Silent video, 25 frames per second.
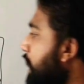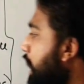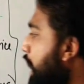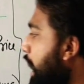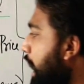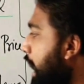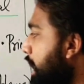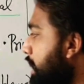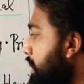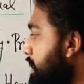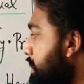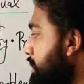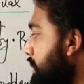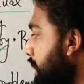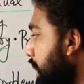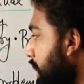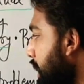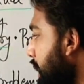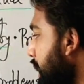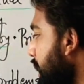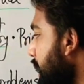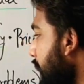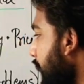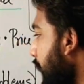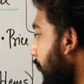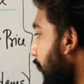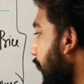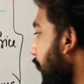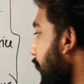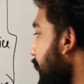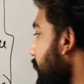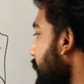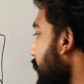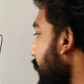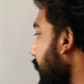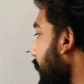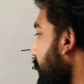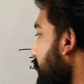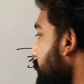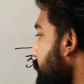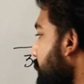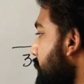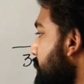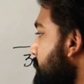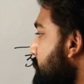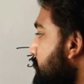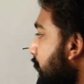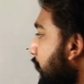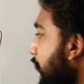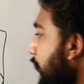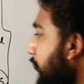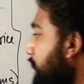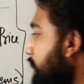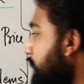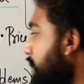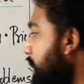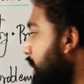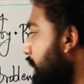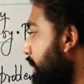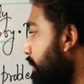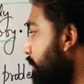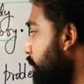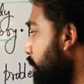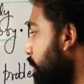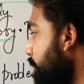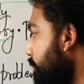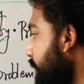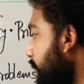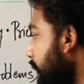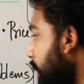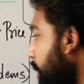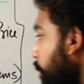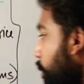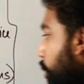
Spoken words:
are studied and addressed at the level of the